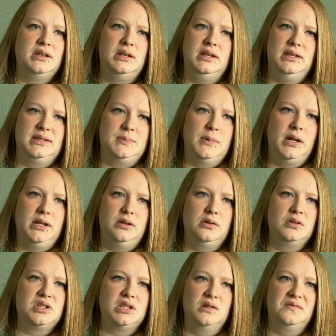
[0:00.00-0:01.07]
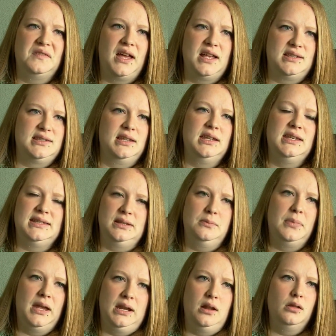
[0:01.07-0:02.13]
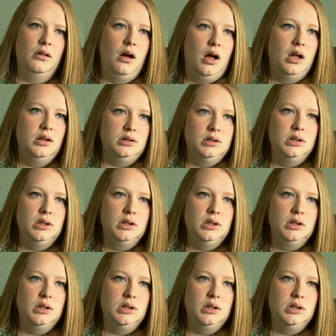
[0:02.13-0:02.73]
His body grows so fast that he's in pain a lot.